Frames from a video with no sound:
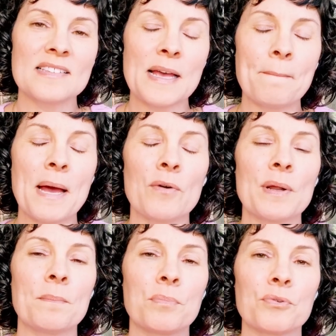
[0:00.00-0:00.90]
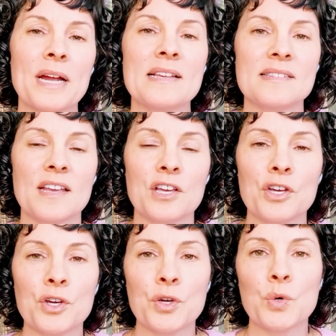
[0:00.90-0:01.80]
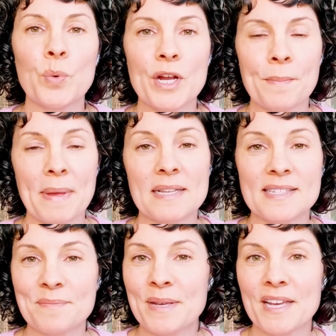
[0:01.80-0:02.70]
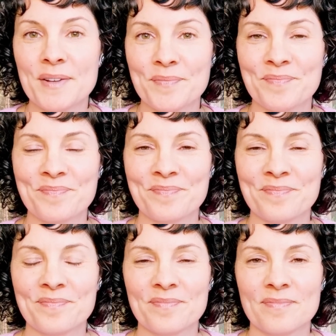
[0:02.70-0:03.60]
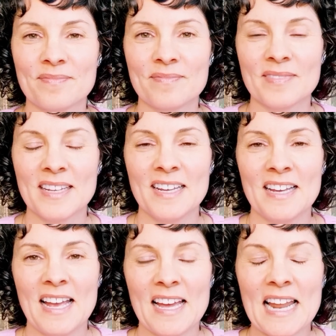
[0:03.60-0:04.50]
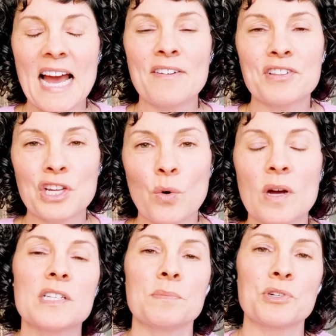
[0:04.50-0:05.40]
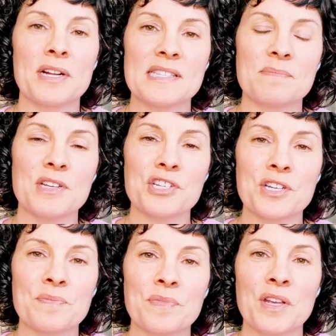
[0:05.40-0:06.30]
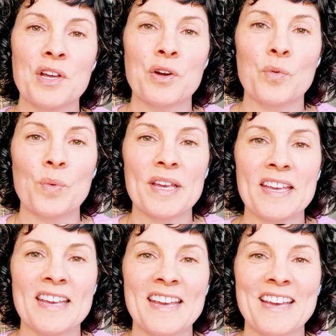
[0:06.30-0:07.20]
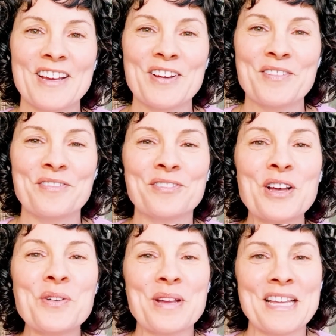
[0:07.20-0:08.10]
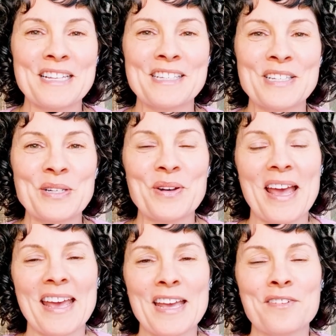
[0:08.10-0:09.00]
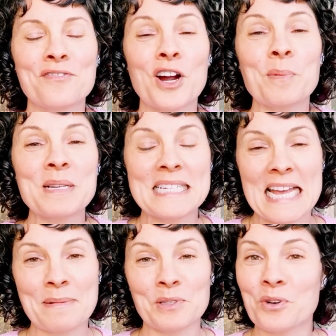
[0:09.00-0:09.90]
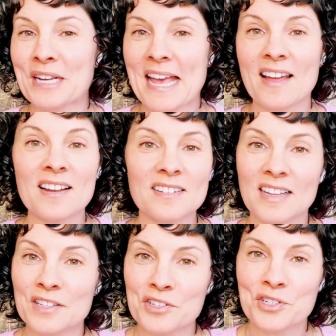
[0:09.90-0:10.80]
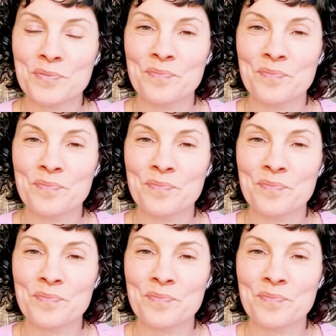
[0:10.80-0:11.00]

about embracing who we are meant to be. And after the quantum transmission, we flow into a farm-to-table organic lunch,